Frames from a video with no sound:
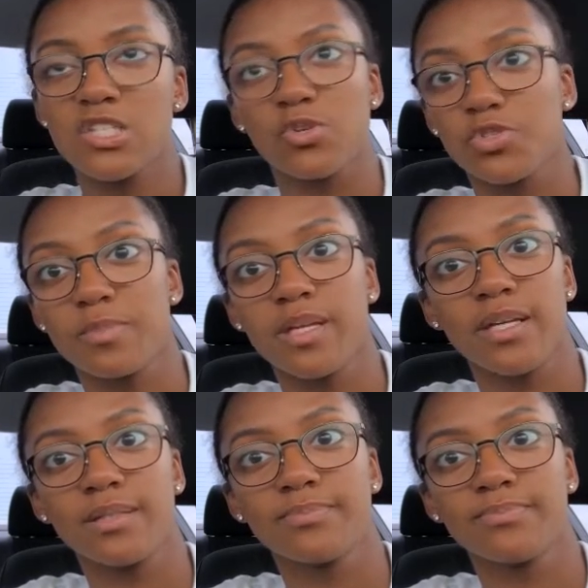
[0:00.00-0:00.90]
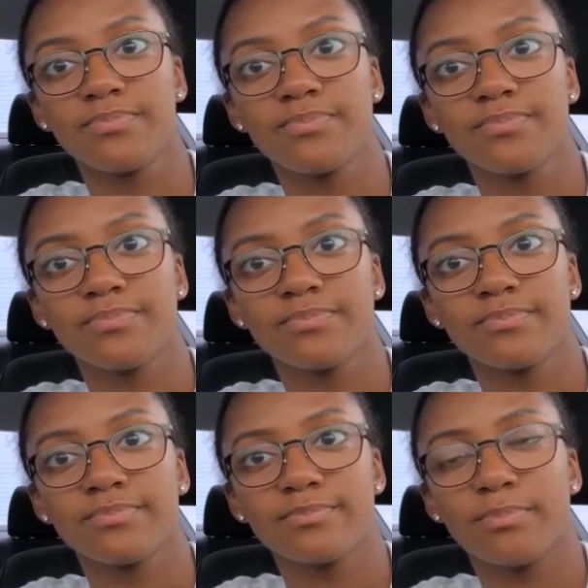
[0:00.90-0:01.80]
social media
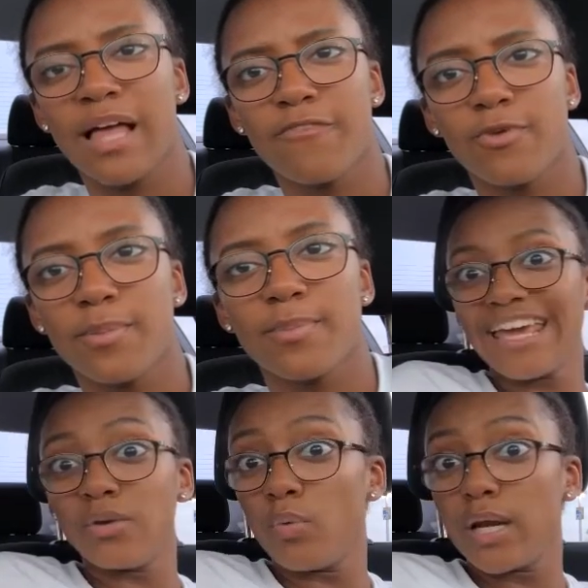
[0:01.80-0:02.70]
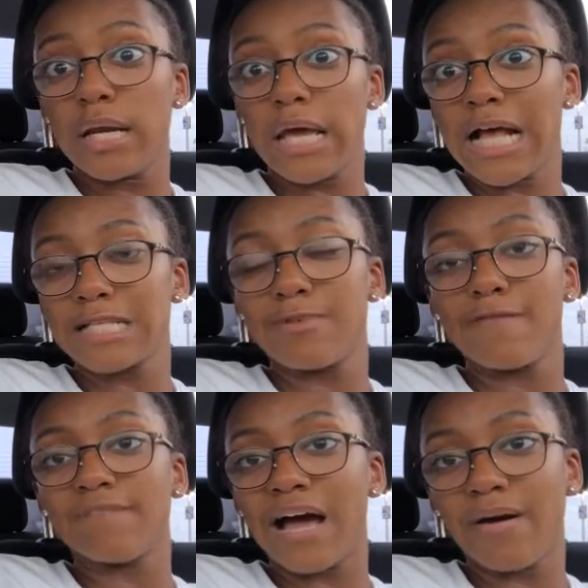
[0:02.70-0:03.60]
platform. In one day, I
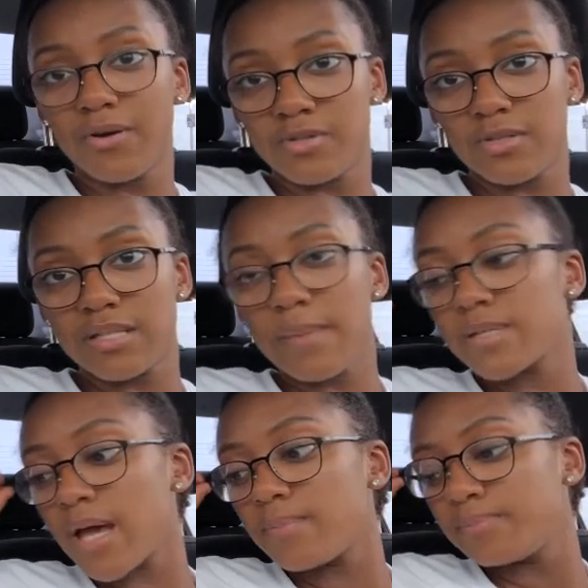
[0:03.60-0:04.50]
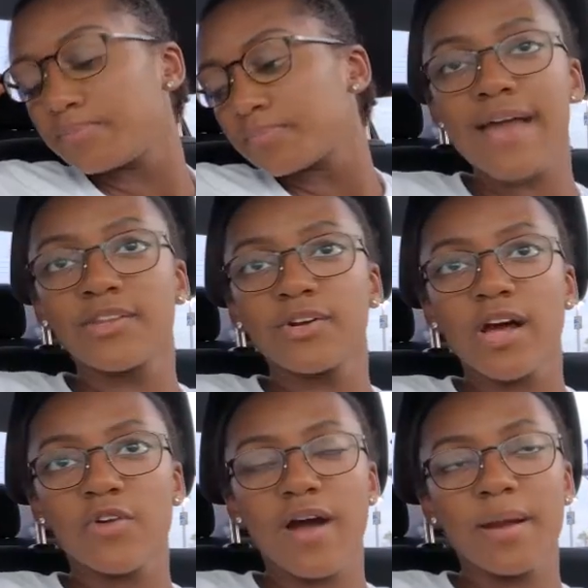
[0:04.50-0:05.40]
spent 5 hours on Snapchat. I learned
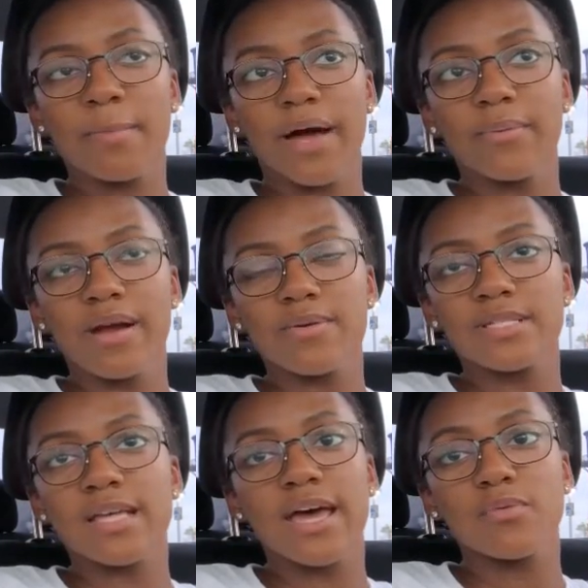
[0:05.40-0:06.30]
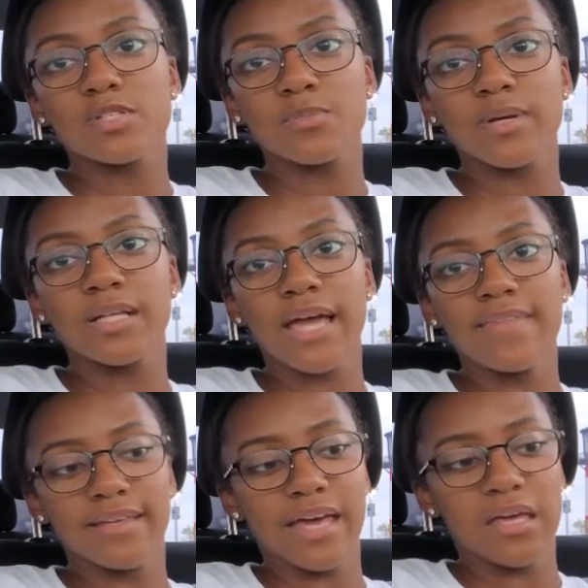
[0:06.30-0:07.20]
how to ride a bike when I was 10, which is pretty late in
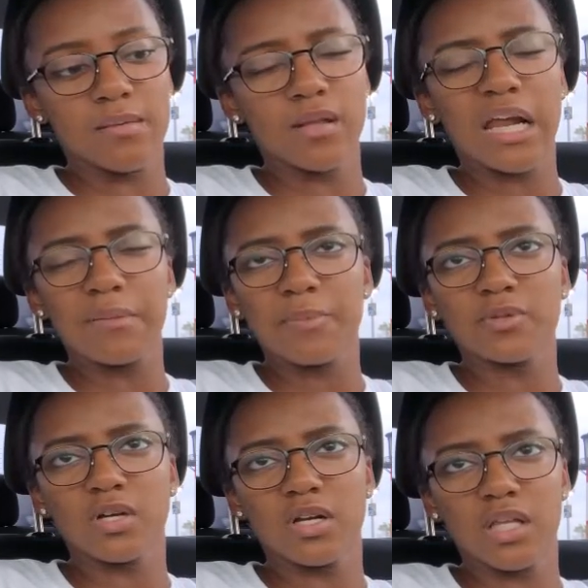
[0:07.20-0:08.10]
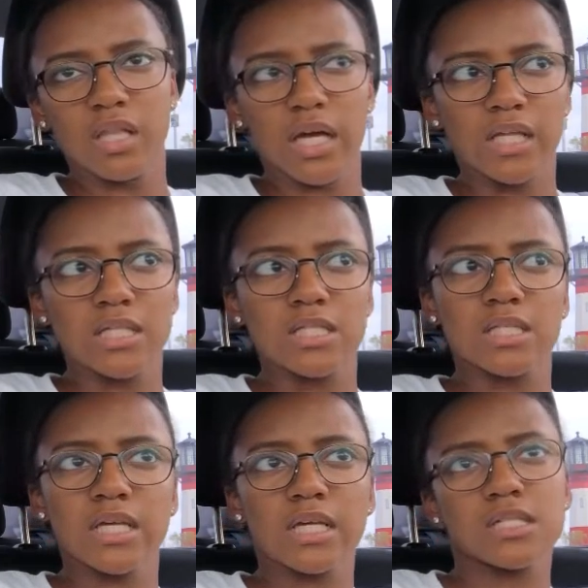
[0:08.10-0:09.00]
the game. A lot of people learn in like
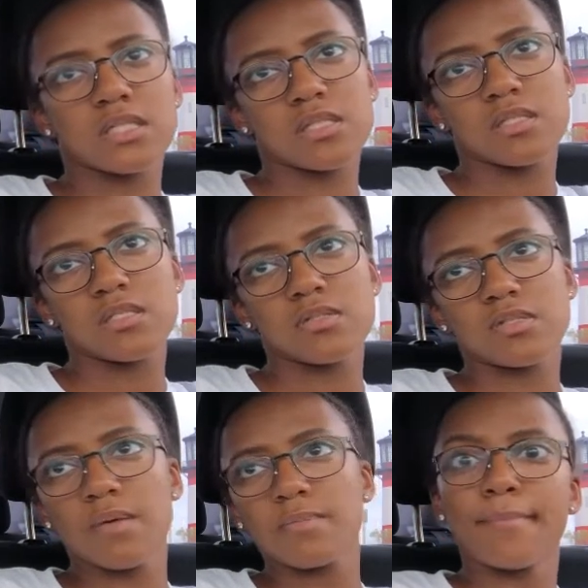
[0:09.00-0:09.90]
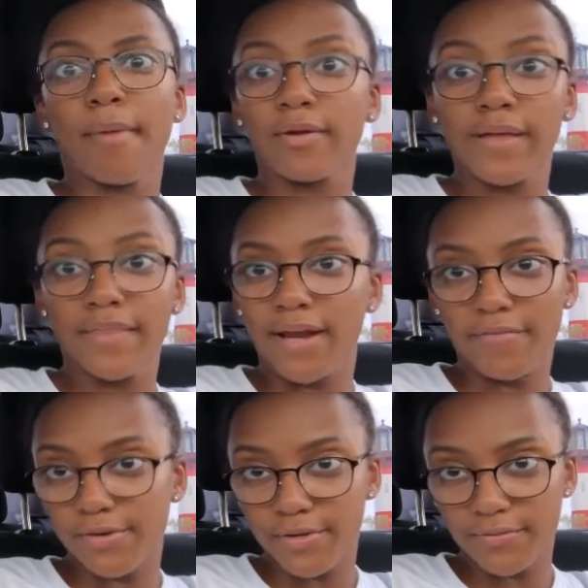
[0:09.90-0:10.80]
6 or something. Better late than
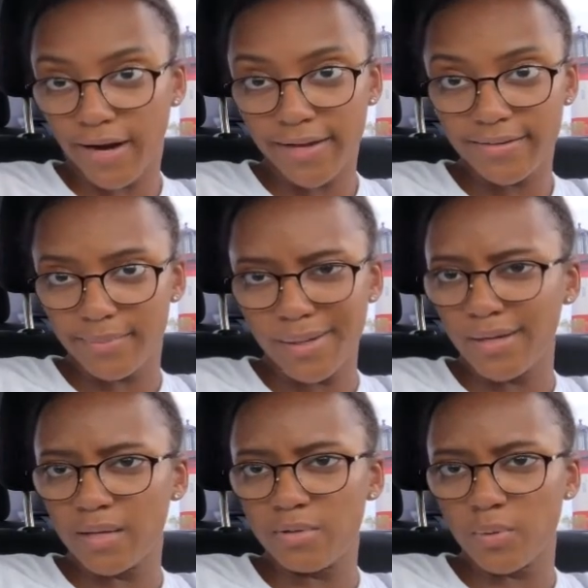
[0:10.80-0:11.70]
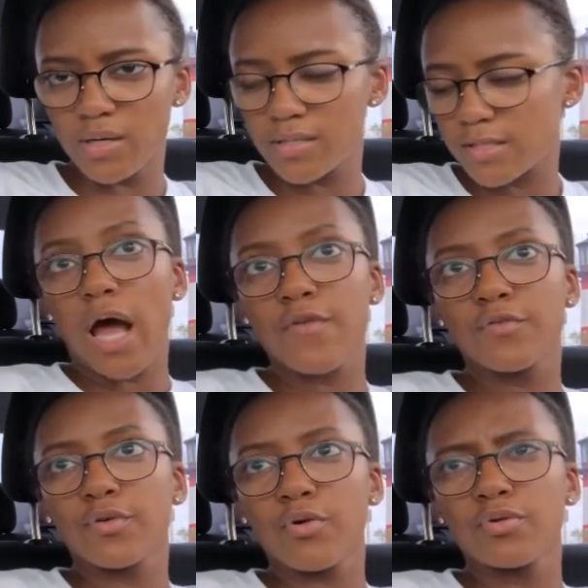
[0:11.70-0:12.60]
never though, right? I mean, it could be worse. I've
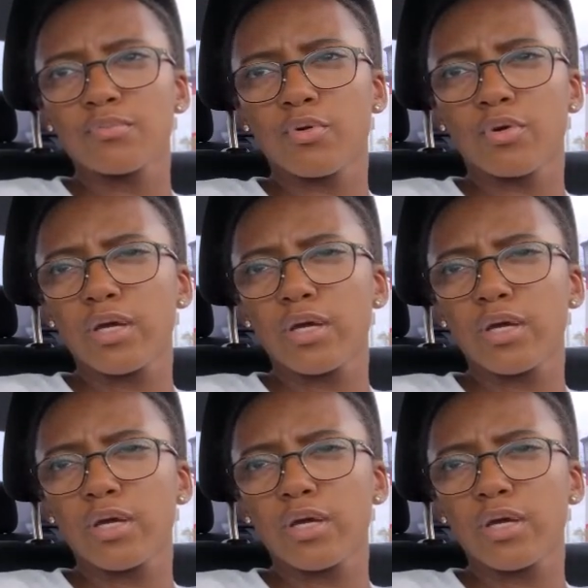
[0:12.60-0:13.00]
grown more